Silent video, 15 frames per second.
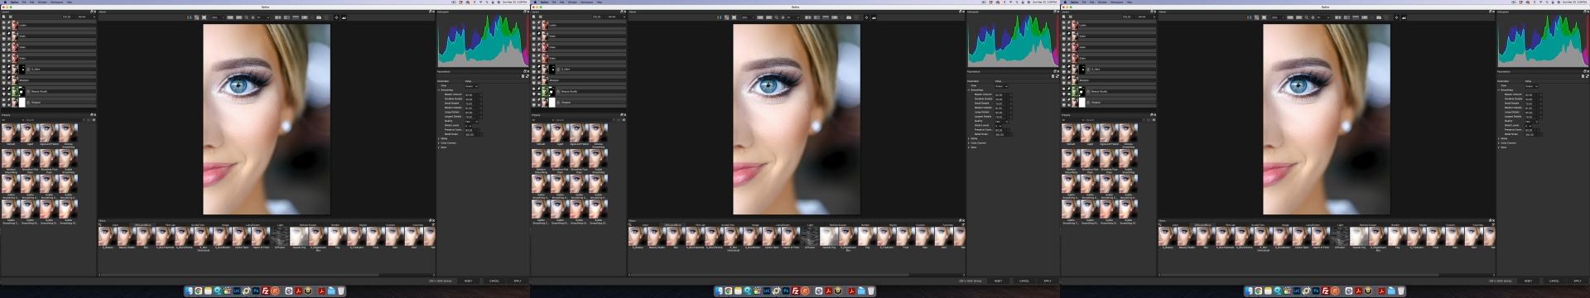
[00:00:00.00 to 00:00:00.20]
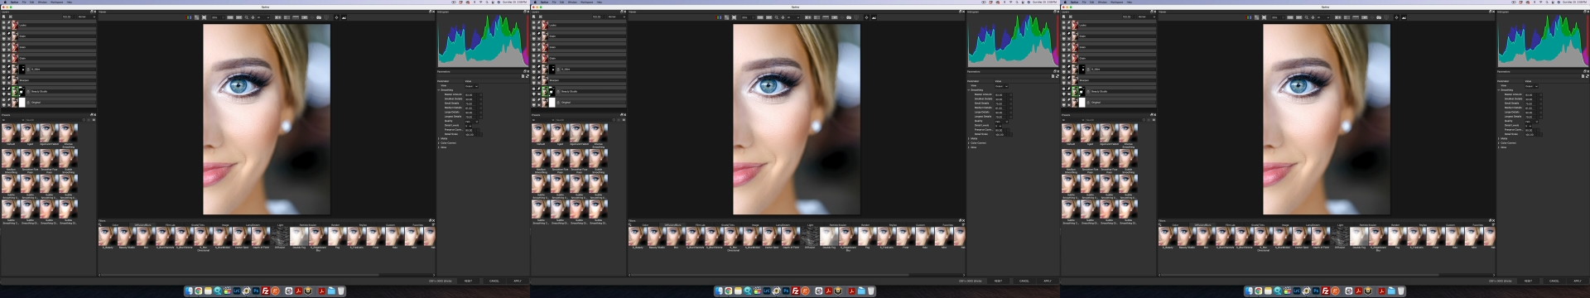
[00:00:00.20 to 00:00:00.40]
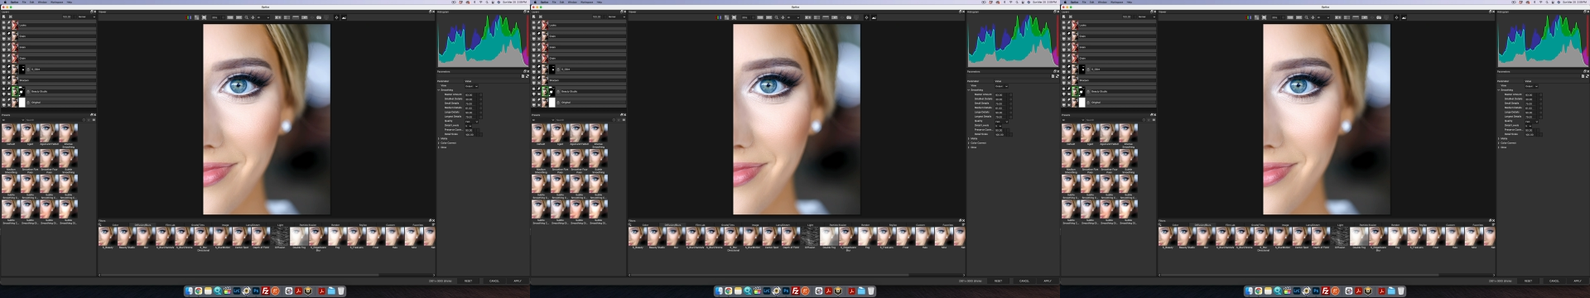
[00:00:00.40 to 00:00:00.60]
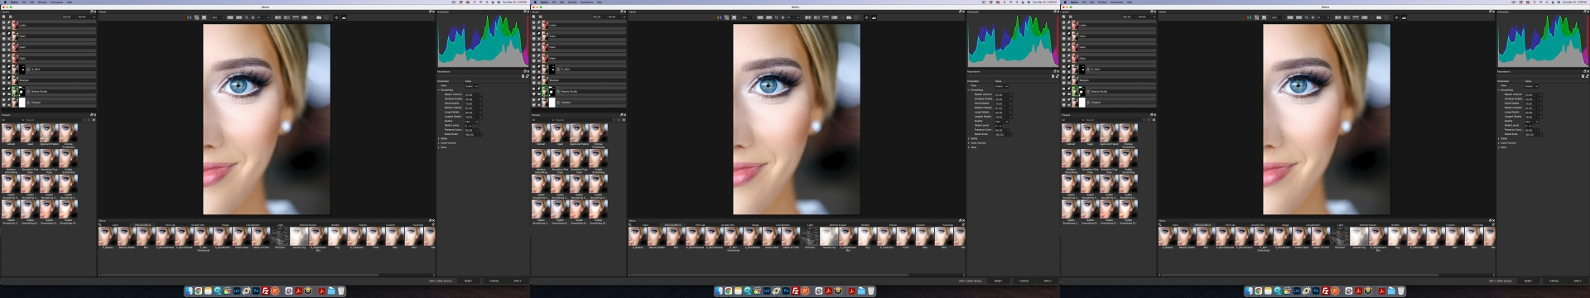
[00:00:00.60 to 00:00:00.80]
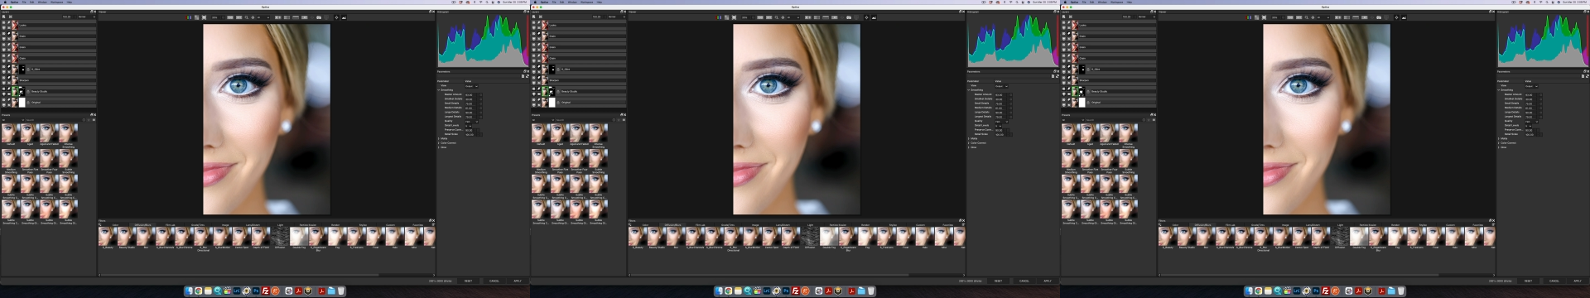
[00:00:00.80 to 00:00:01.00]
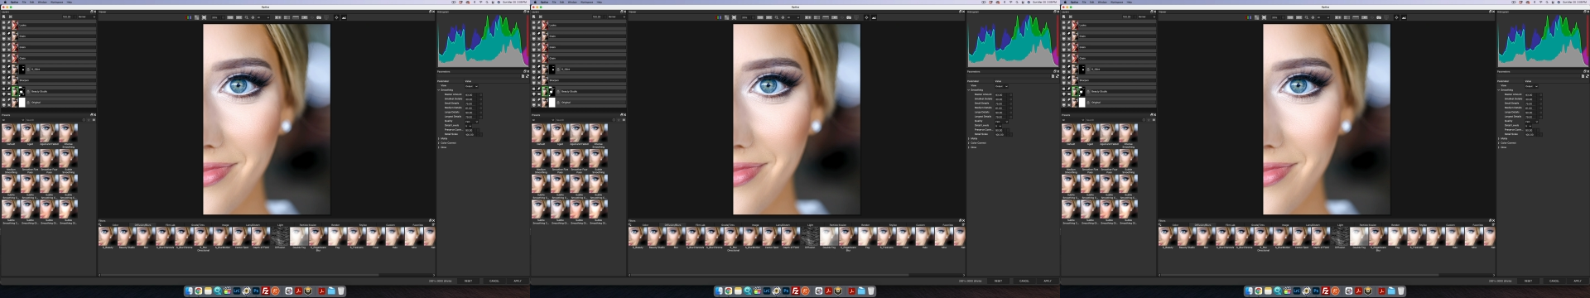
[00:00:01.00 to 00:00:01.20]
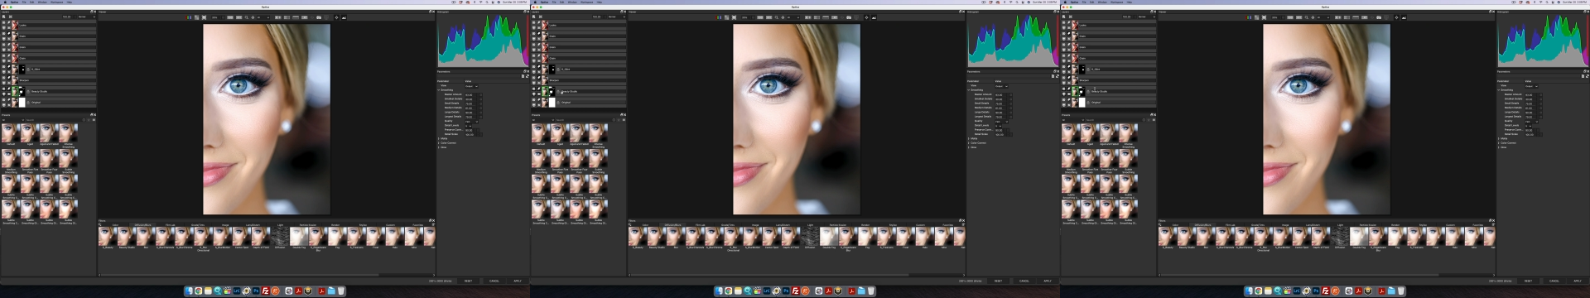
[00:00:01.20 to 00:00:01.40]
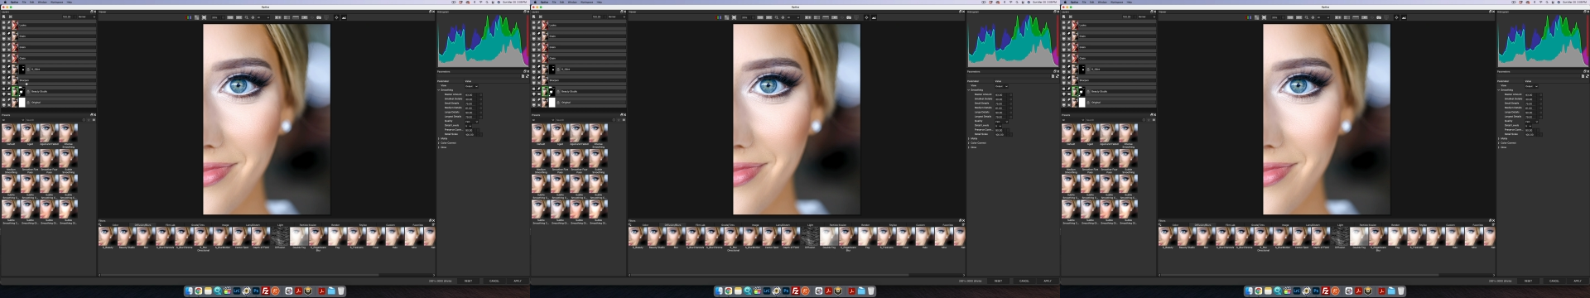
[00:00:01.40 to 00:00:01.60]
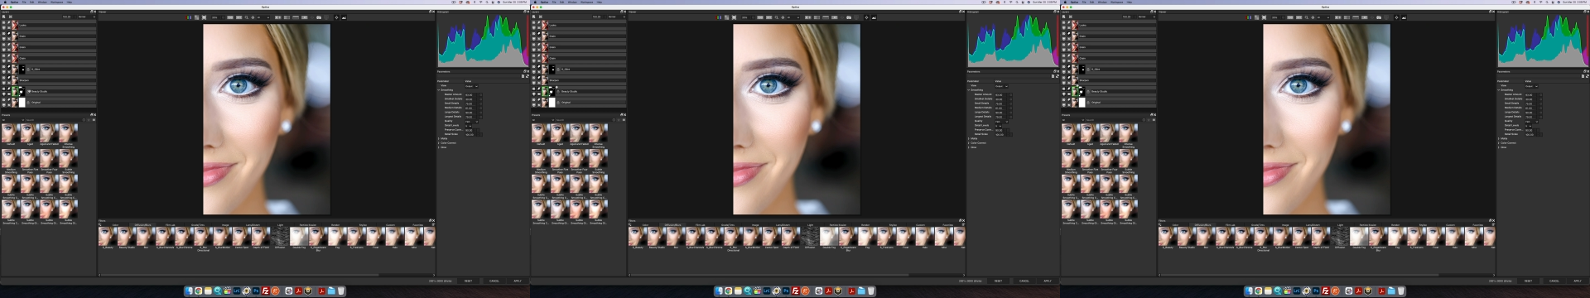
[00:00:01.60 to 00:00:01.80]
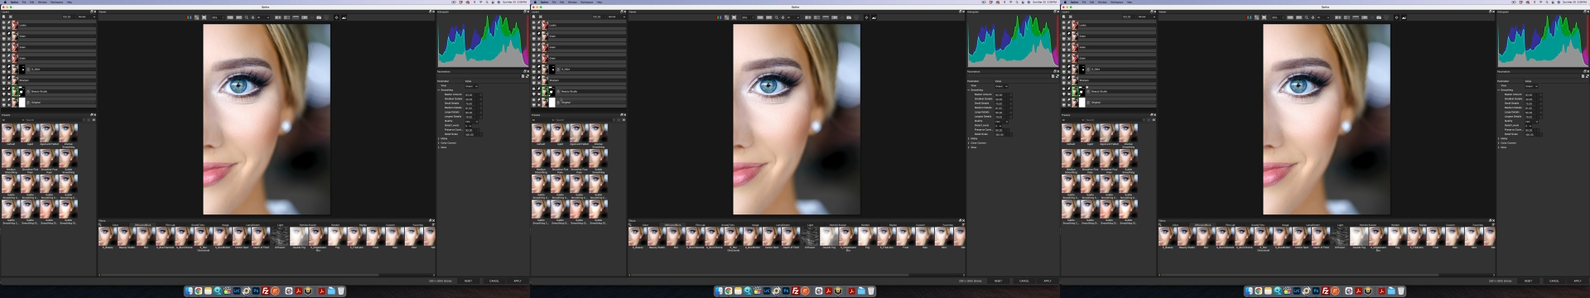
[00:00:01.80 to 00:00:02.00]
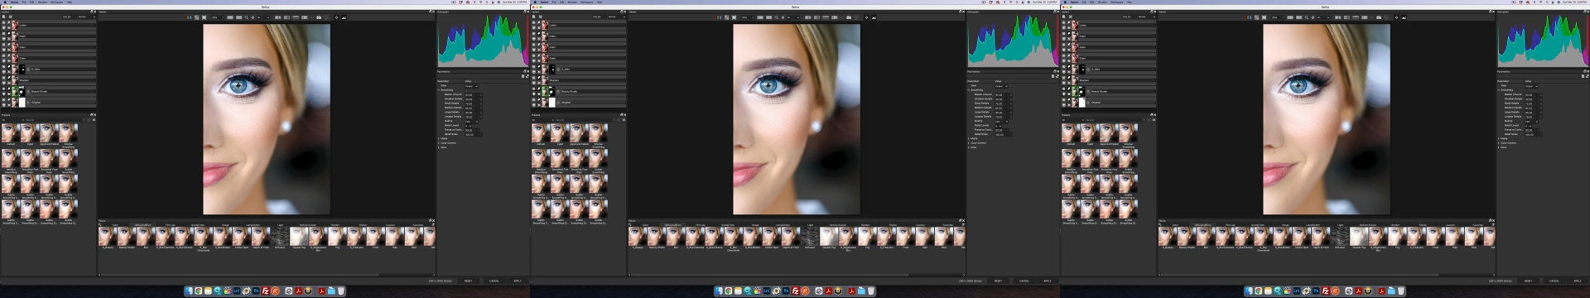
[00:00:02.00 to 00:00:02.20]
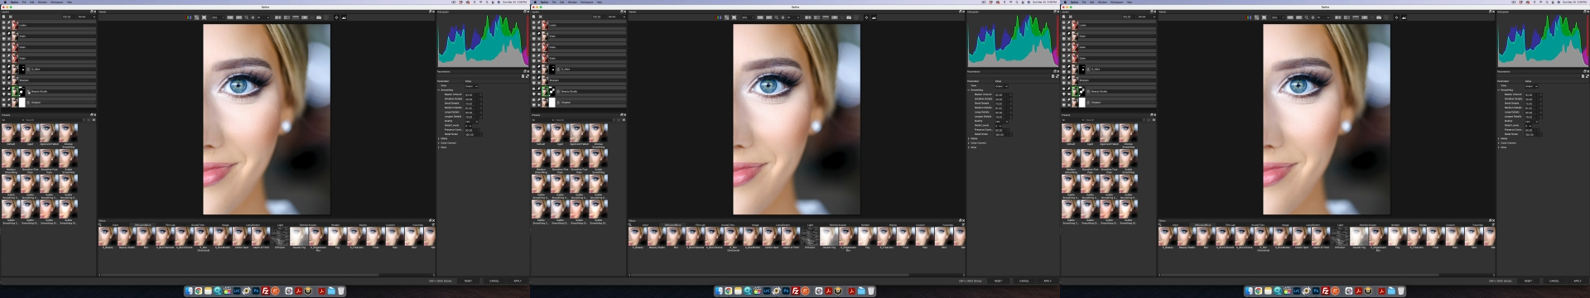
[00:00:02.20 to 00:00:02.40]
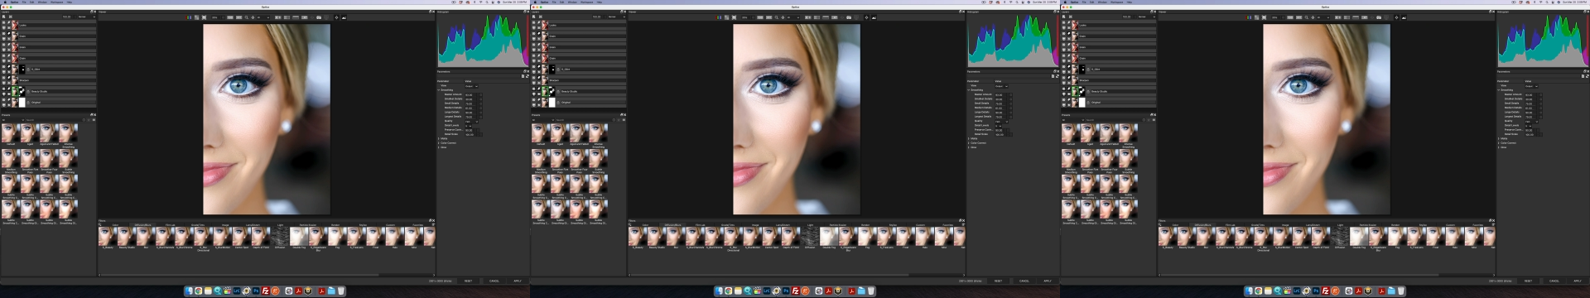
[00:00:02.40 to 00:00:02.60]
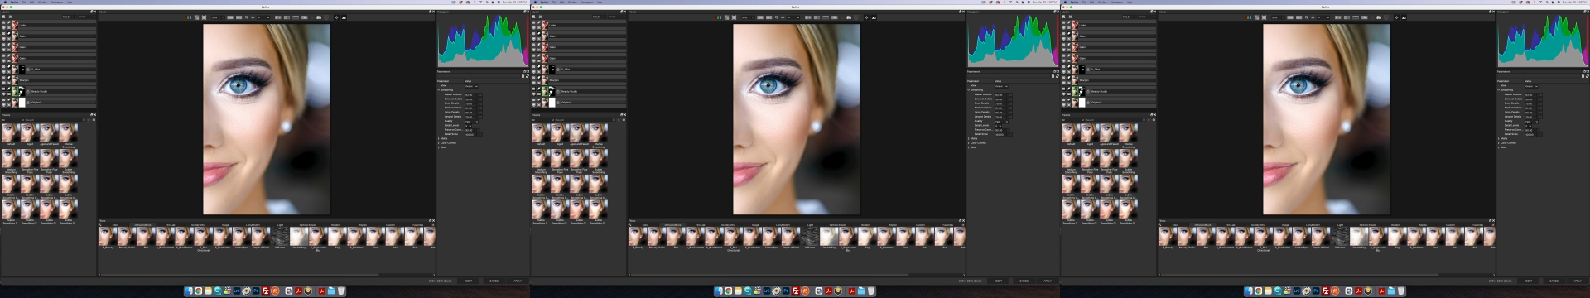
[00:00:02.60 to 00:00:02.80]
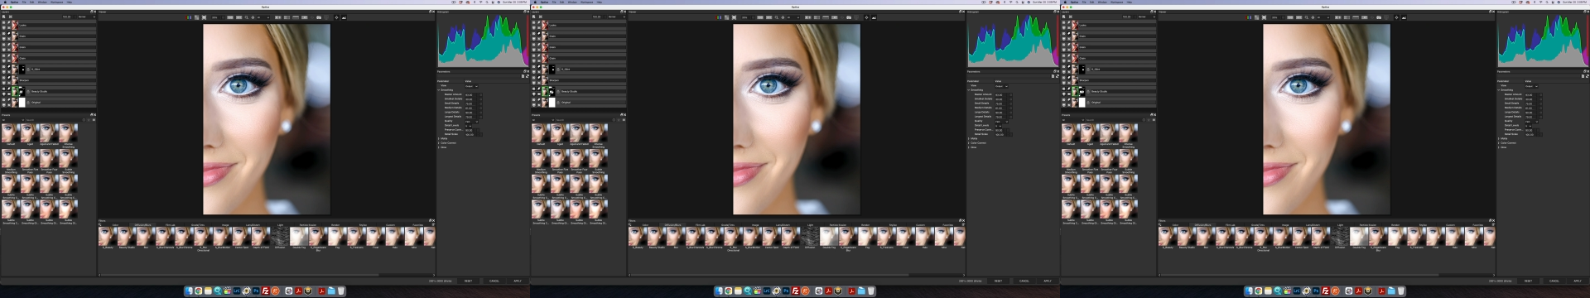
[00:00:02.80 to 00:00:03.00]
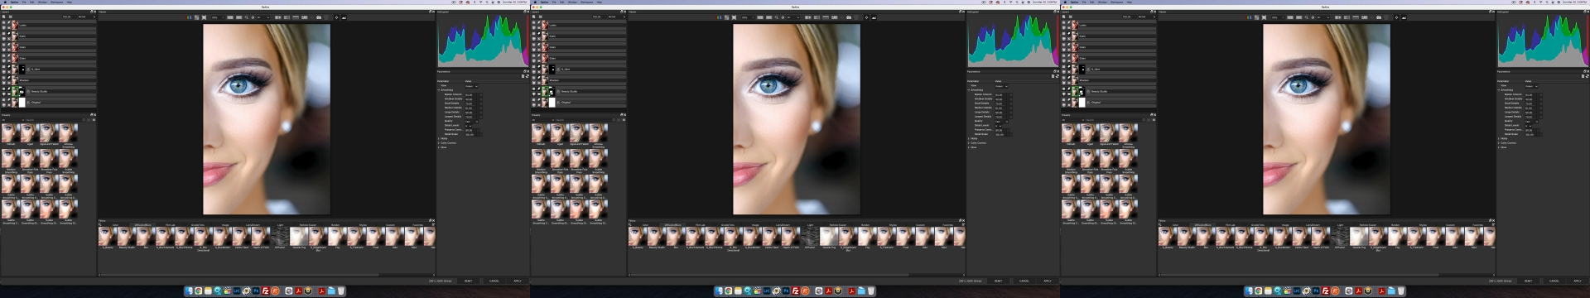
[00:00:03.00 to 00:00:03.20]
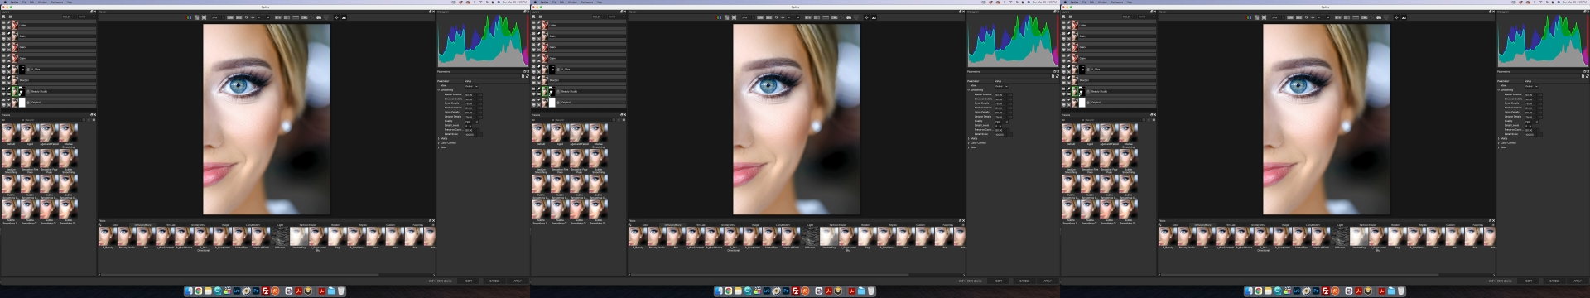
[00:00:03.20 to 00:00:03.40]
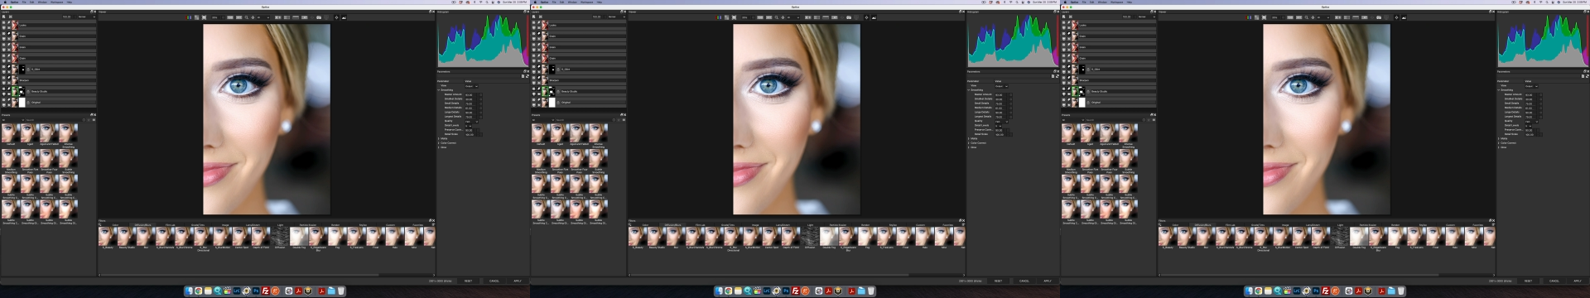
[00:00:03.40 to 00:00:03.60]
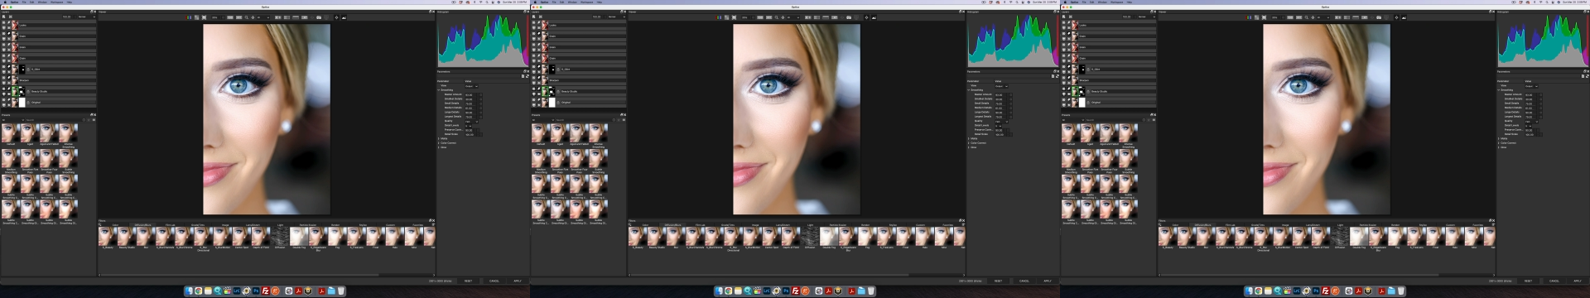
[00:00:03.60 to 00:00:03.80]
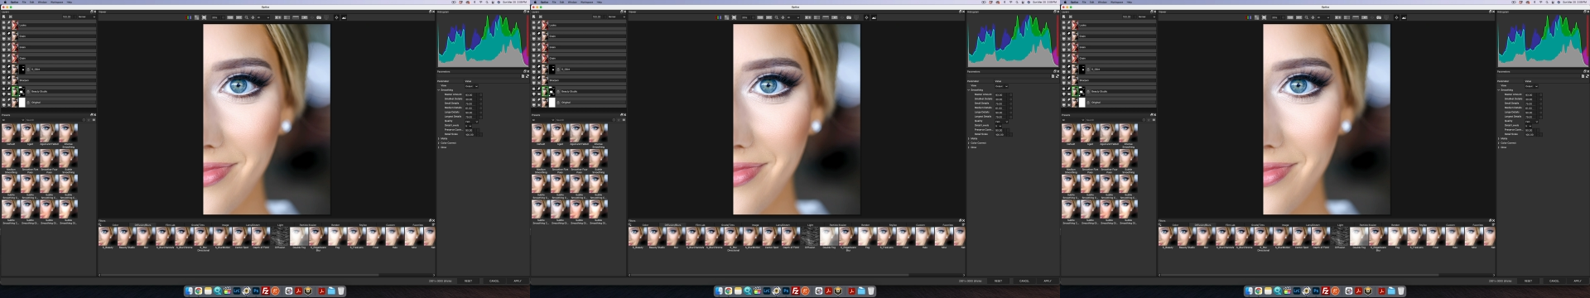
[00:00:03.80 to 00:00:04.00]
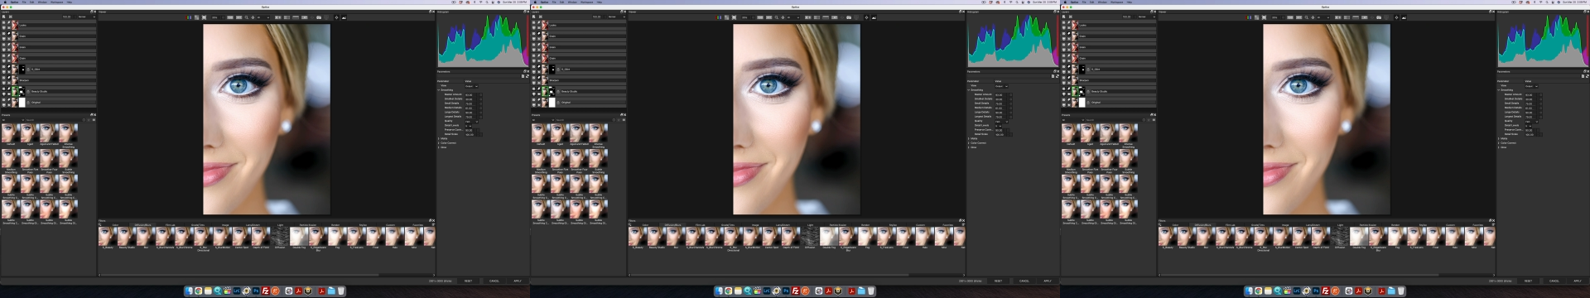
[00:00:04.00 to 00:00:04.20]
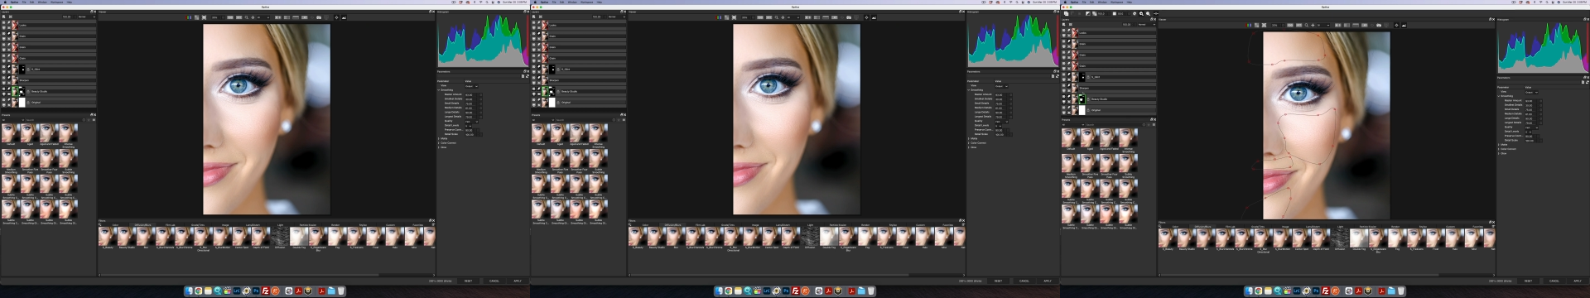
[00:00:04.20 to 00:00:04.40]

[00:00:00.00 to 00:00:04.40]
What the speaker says: No face is visible, so there are no lips to read.